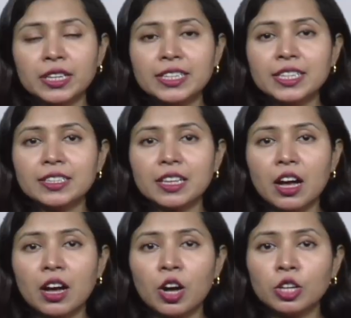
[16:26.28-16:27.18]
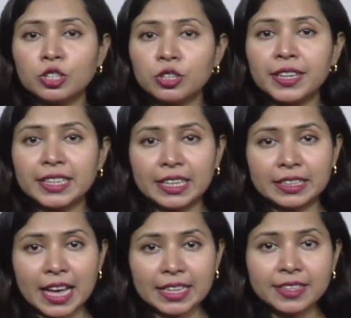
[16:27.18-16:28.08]
it is also
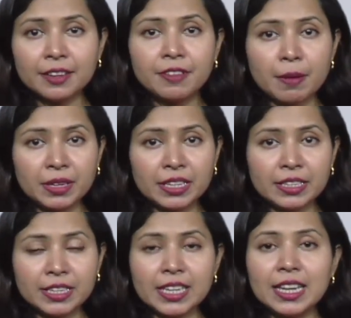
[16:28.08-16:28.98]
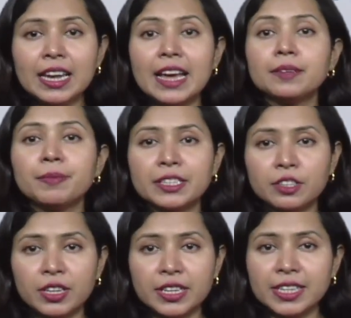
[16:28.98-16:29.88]
recognized that femininity, like
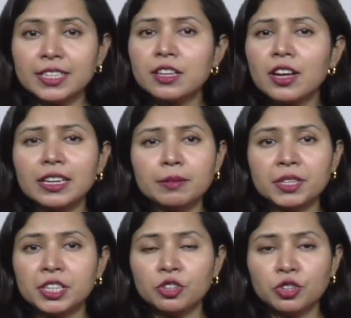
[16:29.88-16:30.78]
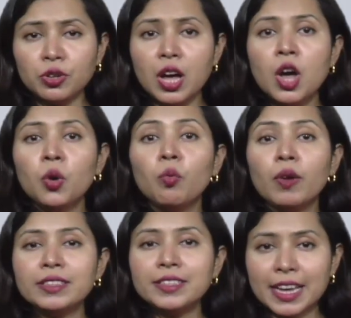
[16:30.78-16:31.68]
masculinity, is not limited to
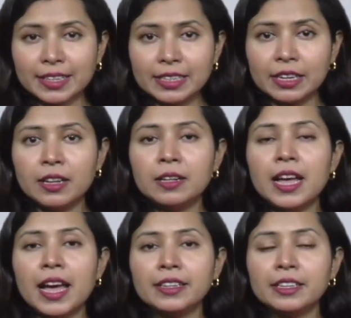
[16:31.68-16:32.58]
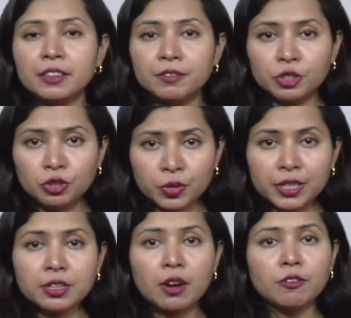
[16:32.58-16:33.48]
one gender, and
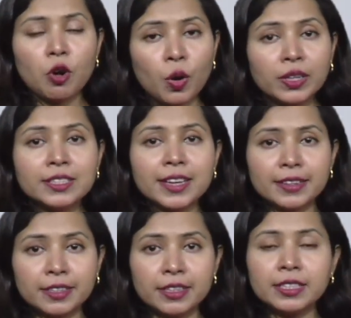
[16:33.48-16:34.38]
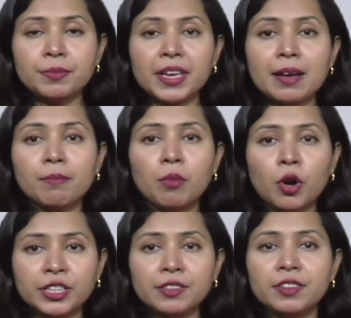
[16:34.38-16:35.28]
individuals of all genders may
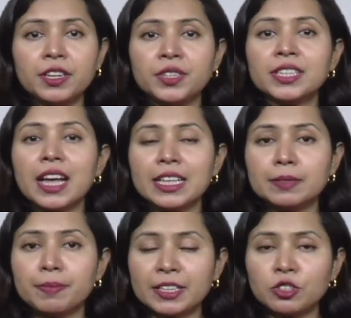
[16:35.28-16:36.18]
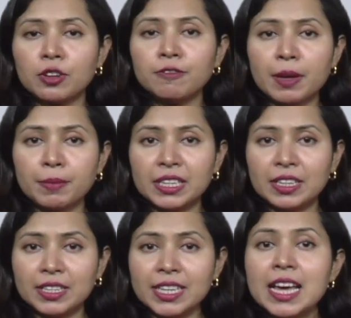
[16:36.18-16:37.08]
embody various aspects of
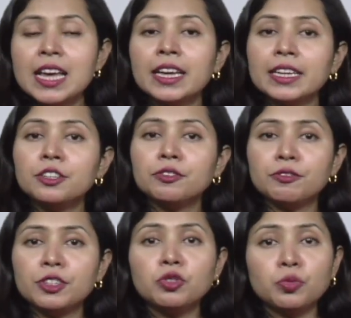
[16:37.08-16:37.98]
femininity in different